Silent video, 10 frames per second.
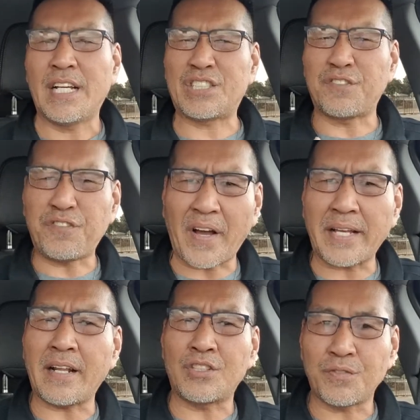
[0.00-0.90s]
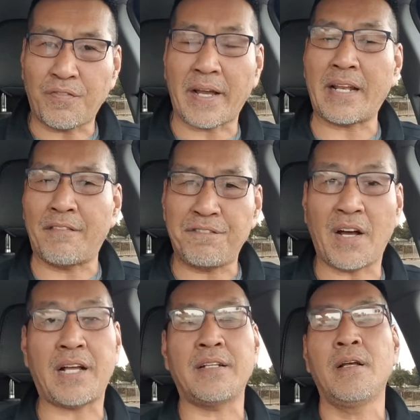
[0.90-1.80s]
is to fight and to fight and
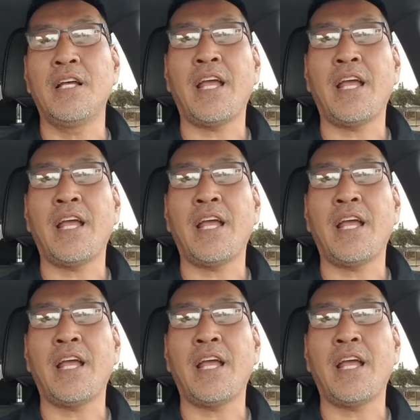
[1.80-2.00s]
fight.